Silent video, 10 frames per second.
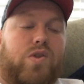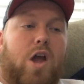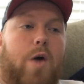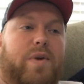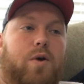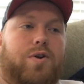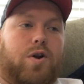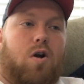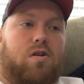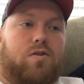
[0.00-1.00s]
I'll be going to
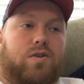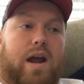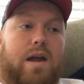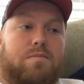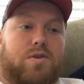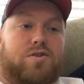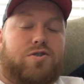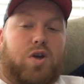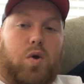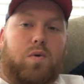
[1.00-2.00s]
a Cardinal game
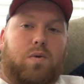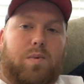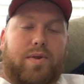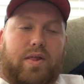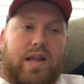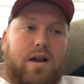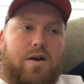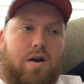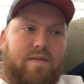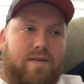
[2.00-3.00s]
soon with Lynn
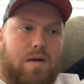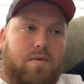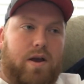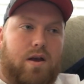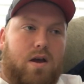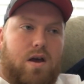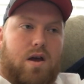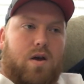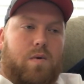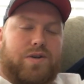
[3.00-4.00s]
and her family,
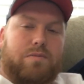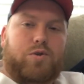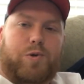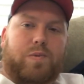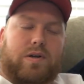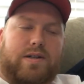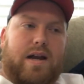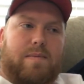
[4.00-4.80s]
which I'm super excited